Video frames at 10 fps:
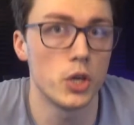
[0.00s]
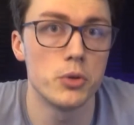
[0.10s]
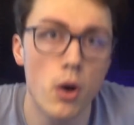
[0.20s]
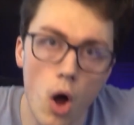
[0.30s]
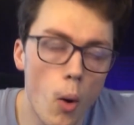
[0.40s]
You
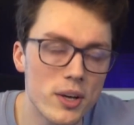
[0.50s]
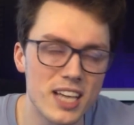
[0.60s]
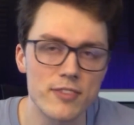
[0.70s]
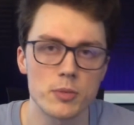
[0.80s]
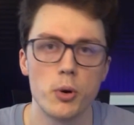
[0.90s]
don't always
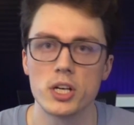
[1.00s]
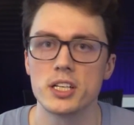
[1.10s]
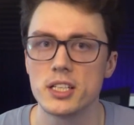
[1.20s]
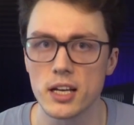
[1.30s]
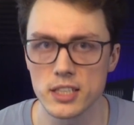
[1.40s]
have to put
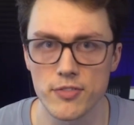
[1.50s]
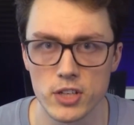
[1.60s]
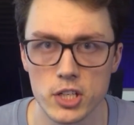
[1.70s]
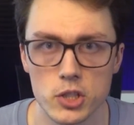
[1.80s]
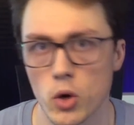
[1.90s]
in a
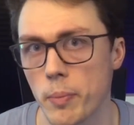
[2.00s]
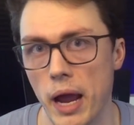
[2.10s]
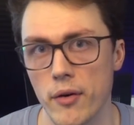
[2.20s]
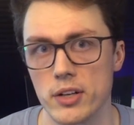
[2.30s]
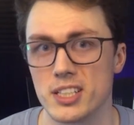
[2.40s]
definition or
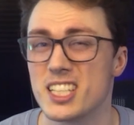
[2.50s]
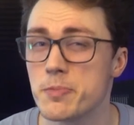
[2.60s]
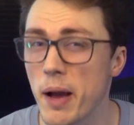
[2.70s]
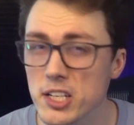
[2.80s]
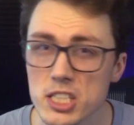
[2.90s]
parent,
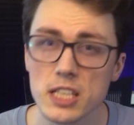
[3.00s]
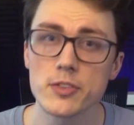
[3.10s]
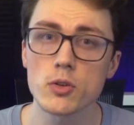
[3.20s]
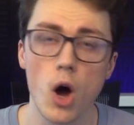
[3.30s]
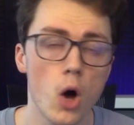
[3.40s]
especially if
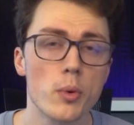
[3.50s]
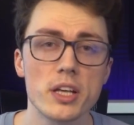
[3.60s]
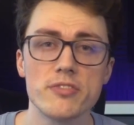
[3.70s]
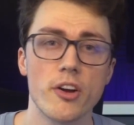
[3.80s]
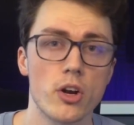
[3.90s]
you're already
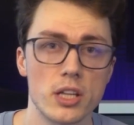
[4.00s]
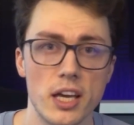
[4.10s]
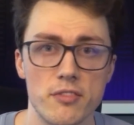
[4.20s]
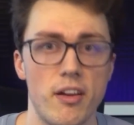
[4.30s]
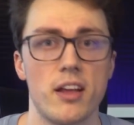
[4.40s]
fairly
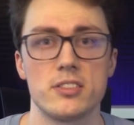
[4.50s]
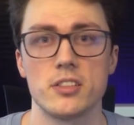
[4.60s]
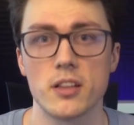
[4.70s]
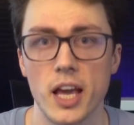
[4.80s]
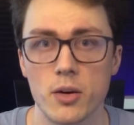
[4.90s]
advanced in
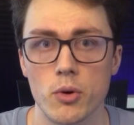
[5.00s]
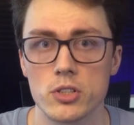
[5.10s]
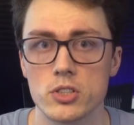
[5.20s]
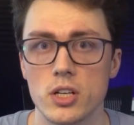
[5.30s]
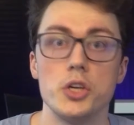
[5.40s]
the
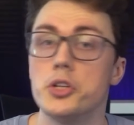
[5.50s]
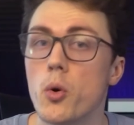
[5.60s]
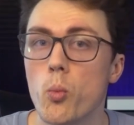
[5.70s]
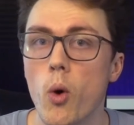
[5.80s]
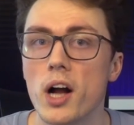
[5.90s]
language. You
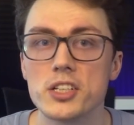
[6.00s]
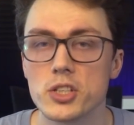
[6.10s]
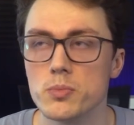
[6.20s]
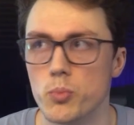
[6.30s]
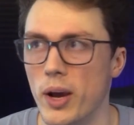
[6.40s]
don't want
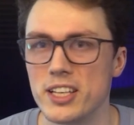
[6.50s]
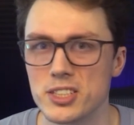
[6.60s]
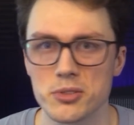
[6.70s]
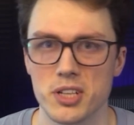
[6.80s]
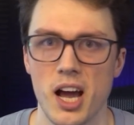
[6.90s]
to waste
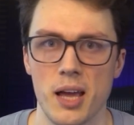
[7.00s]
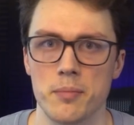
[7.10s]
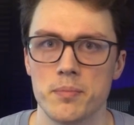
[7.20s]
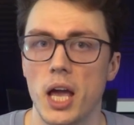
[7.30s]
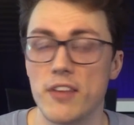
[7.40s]
your time.
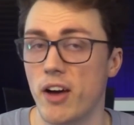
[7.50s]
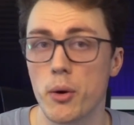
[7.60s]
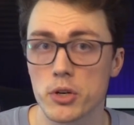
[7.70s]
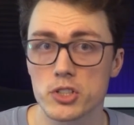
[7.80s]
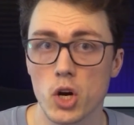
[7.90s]
If I
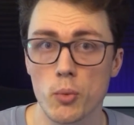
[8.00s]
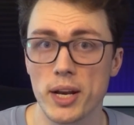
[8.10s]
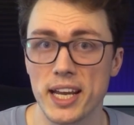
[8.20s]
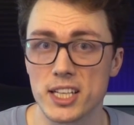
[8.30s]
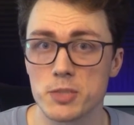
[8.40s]
were to start
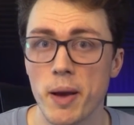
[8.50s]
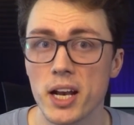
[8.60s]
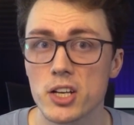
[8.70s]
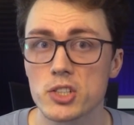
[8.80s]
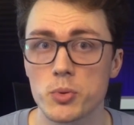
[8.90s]
reading in
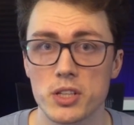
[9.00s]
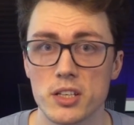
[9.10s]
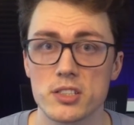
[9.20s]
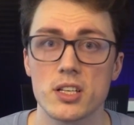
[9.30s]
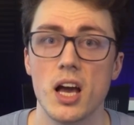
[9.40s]
Spanish with
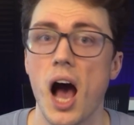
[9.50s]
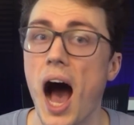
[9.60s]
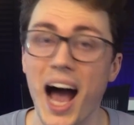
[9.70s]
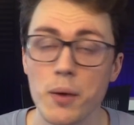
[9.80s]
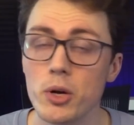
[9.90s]
this,
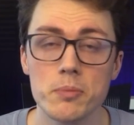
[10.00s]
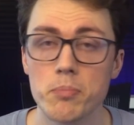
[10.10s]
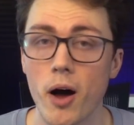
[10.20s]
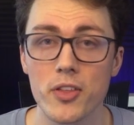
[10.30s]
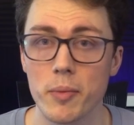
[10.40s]
I wouldn't
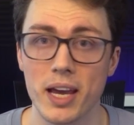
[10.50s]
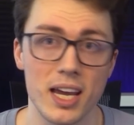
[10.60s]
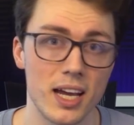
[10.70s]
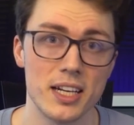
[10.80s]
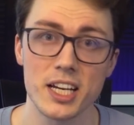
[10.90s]
bother
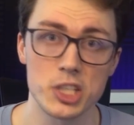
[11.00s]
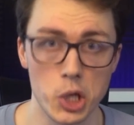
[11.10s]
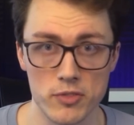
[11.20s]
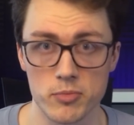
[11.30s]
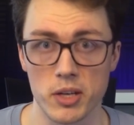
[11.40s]
making a
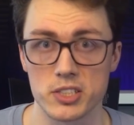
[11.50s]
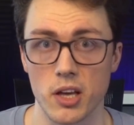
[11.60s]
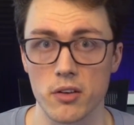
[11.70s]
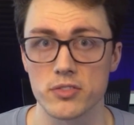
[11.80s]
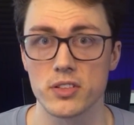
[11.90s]
dictionary for
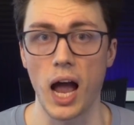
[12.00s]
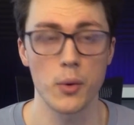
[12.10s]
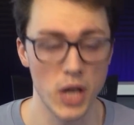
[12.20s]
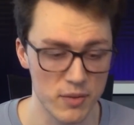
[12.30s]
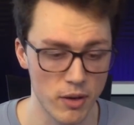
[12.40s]
myself. I
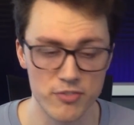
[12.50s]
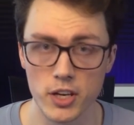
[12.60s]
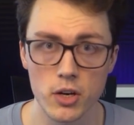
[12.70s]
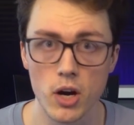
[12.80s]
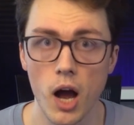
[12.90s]
would have my
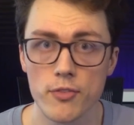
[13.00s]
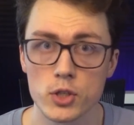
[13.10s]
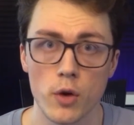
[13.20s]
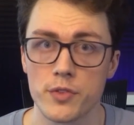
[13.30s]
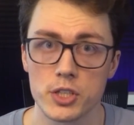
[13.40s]
finger hovered
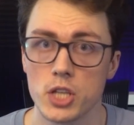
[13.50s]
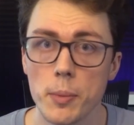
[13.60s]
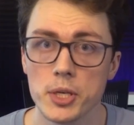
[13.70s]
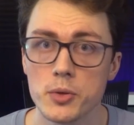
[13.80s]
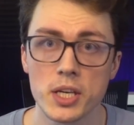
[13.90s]
over the
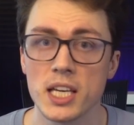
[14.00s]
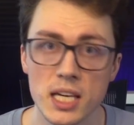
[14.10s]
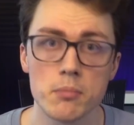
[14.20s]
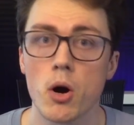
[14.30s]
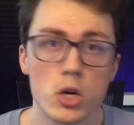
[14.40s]
W key
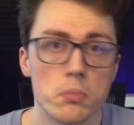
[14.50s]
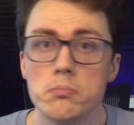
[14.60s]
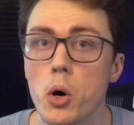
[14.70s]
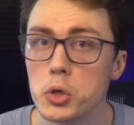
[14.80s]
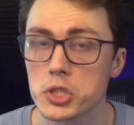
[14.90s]
and mark
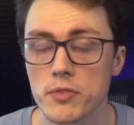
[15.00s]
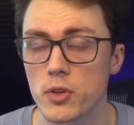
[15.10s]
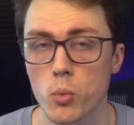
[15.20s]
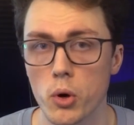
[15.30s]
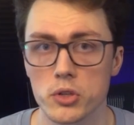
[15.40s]
most of the
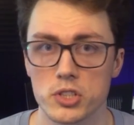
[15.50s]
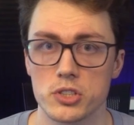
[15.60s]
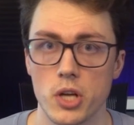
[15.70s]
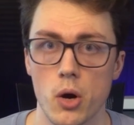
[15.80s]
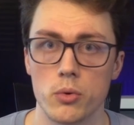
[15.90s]
words as
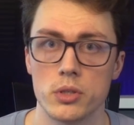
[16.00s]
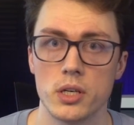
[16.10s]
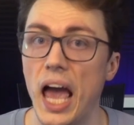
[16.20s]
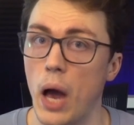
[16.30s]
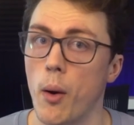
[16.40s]
known.
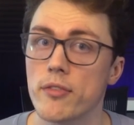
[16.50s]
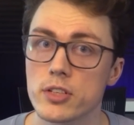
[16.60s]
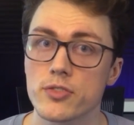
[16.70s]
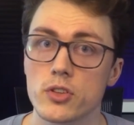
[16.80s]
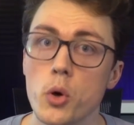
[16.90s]
However,
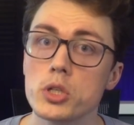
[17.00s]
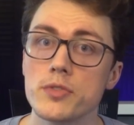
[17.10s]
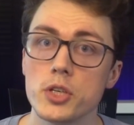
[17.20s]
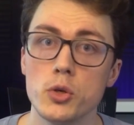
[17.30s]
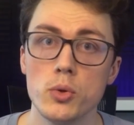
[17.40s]
for those of
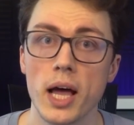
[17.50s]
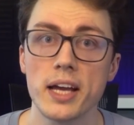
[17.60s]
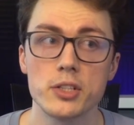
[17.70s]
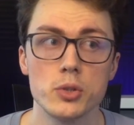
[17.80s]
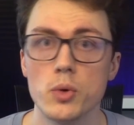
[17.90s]
you who
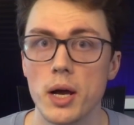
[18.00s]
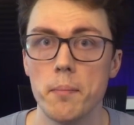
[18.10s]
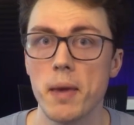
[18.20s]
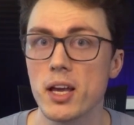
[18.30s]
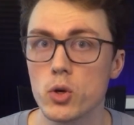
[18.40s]
like to
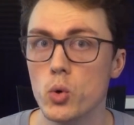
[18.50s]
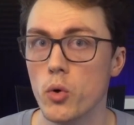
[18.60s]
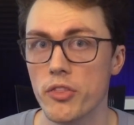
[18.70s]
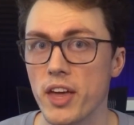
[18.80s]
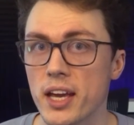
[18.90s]
make cool
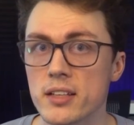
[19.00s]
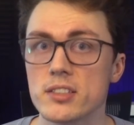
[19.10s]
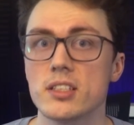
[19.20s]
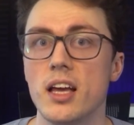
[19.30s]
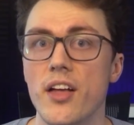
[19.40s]

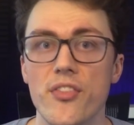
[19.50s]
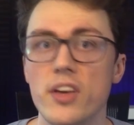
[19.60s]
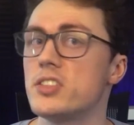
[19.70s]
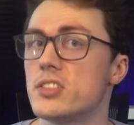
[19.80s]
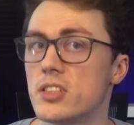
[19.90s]
things,
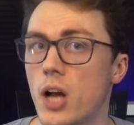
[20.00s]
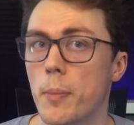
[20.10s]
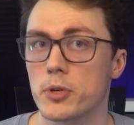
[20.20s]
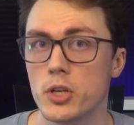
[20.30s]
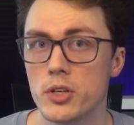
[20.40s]
this is an
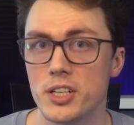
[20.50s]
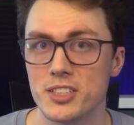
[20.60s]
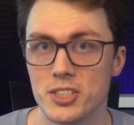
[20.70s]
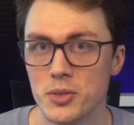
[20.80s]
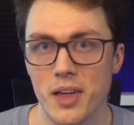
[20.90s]
opportunity
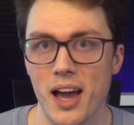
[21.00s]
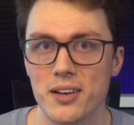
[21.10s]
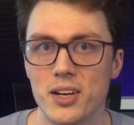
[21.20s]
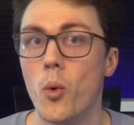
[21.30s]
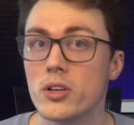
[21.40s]
to do that.
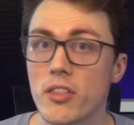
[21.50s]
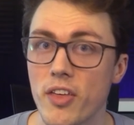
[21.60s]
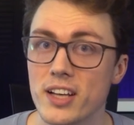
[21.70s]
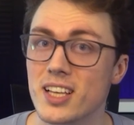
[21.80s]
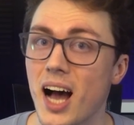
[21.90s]
One of the
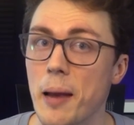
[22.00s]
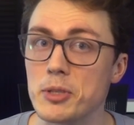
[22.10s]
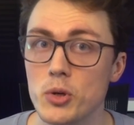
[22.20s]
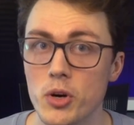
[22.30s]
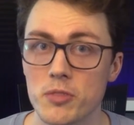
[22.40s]
things I'm
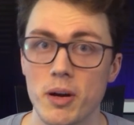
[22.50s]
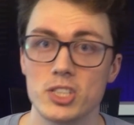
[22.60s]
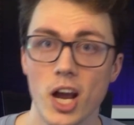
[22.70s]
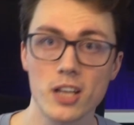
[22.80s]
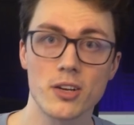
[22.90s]
doing with my
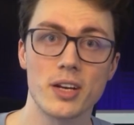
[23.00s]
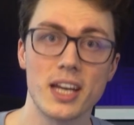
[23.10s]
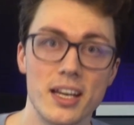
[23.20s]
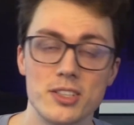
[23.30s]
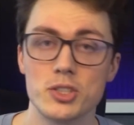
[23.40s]
Czech learning
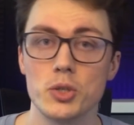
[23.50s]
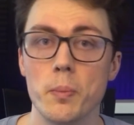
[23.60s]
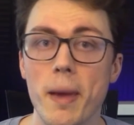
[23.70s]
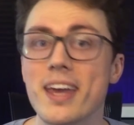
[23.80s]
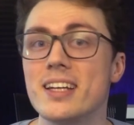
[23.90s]
is to
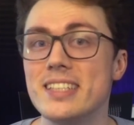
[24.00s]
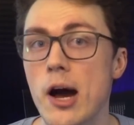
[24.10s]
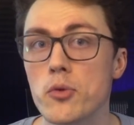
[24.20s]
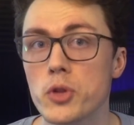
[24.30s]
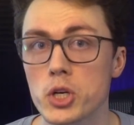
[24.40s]
make a
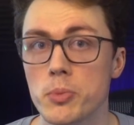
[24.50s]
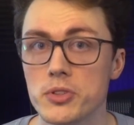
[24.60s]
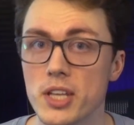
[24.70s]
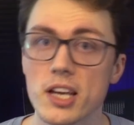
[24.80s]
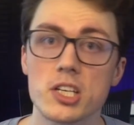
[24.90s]
downloadable
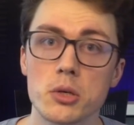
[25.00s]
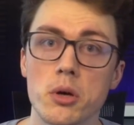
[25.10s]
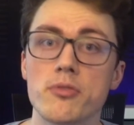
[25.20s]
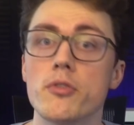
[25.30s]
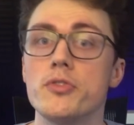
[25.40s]
dictionary
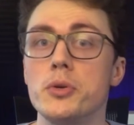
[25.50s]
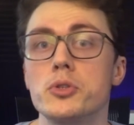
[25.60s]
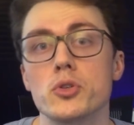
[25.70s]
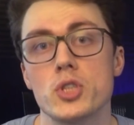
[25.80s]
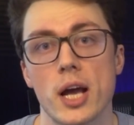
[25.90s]
for
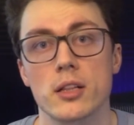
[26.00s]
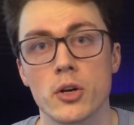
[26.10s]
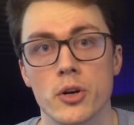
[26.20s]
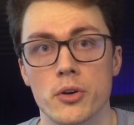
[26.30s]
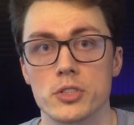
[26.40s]
future Czech
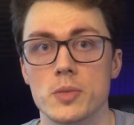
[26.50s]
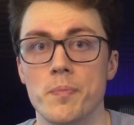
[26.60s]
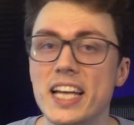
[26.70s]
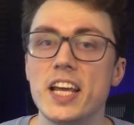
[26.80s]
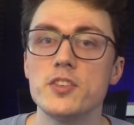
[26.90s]
learners.
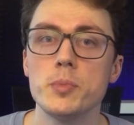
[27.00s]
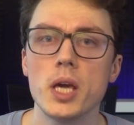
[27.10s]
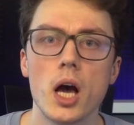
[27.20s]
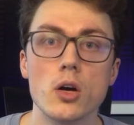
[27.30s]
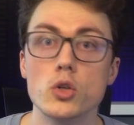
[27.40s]
It gives me
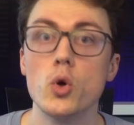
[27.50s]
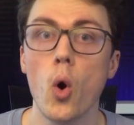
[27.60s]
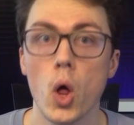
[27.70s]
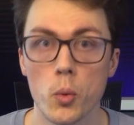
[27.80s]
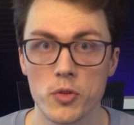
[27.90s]
a
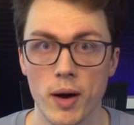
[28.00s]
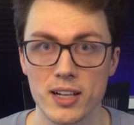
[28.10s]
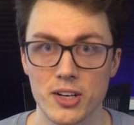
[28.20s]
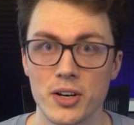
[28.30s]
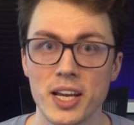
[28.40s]
goal with my
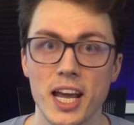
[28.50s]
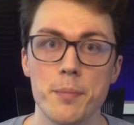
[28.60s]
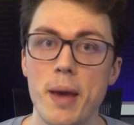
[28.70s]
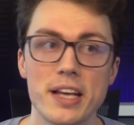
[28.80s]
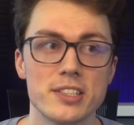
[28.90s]
learning and
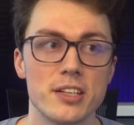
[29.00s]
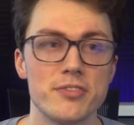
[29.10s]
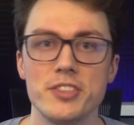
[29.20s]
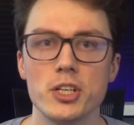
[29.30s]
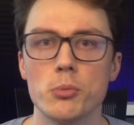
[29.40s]
makes it
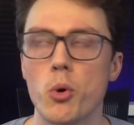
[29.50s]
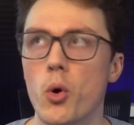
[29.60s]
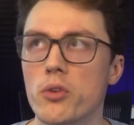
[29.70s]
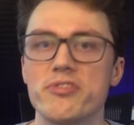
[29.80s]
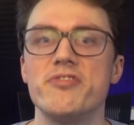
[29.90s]
feel
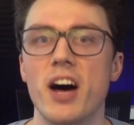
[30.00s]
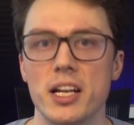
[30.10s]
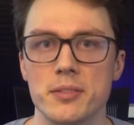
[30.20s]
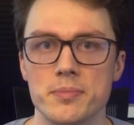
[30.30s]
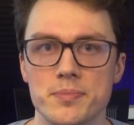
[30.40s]
more
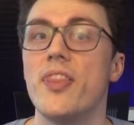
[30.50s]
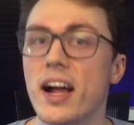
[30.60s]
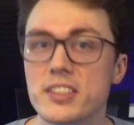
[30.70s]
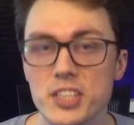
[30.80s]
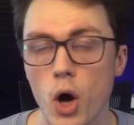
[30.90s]
fun.
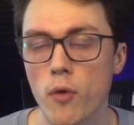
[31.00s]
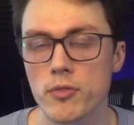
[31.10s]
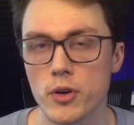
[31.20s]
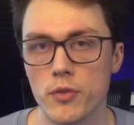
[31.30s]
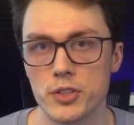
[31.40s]
That's the
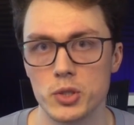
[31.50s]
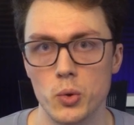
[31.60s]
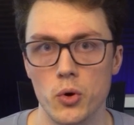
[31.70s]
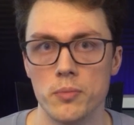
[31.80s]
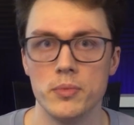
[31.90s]
overview of the
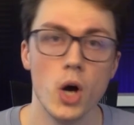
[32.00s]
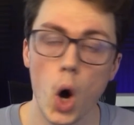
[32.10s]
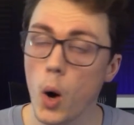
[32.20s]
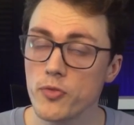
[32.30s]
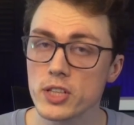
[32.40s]
tool.
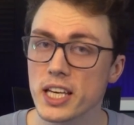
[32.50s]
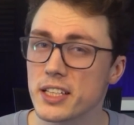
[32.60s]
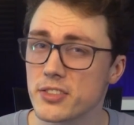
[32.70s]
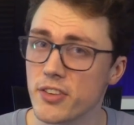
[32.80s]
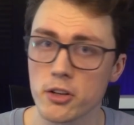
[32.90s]
Hopefully
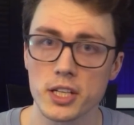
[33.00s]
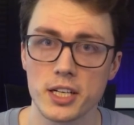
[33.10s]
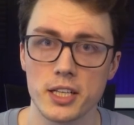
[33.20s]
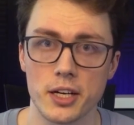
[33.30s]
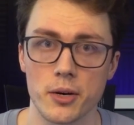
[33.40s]
it's fairly
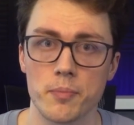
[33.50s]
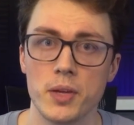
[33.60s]
clear,